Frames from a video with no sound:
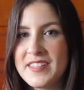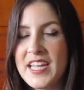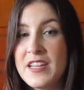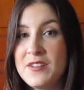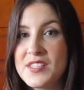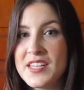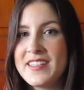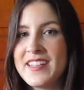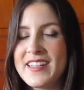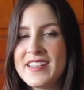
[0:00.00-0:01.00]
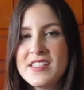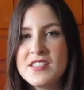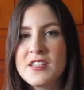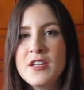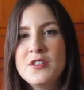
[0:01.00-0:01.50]
Can you sing it like
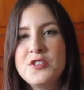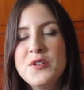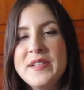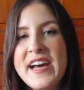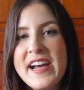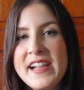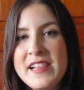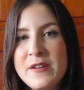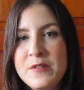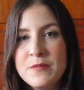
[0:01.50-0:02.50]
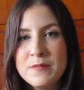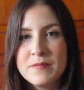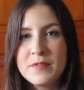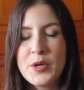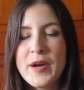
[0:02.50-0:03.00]
this? Shoo-la-loo.
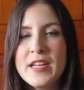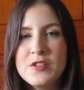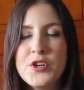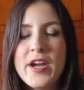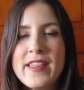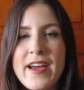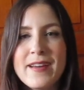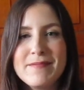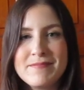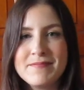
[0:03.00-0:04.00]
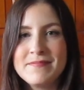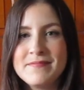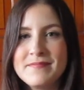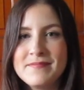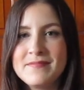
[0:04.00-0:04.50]
Go ahead and try that.
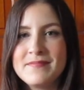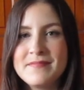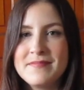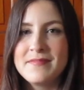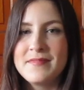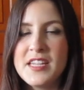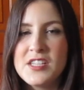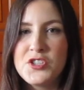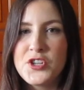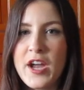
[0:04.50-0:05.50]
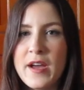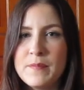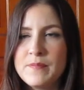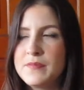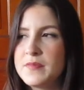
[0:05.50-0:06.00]
Nice job.
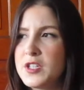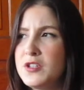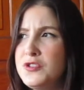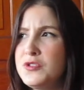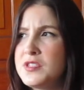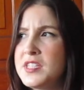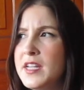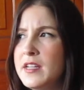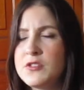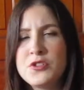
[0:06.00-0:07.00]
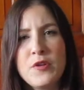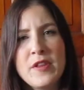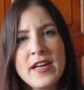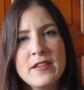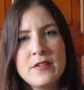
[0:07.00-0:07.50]
Could you sing
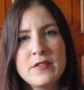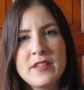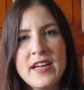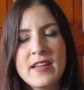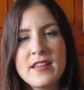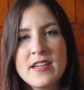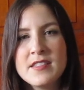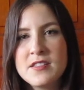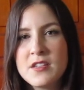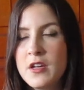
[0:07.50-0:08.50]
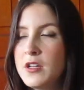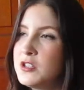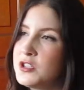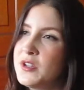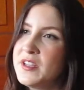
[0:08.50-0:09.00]
Shulaloo like this?
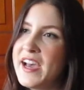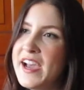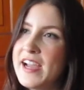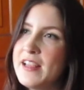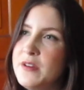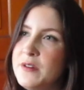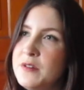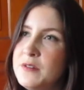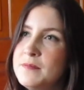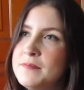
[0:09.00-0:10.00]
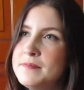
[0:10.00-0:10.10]
Shulaloo.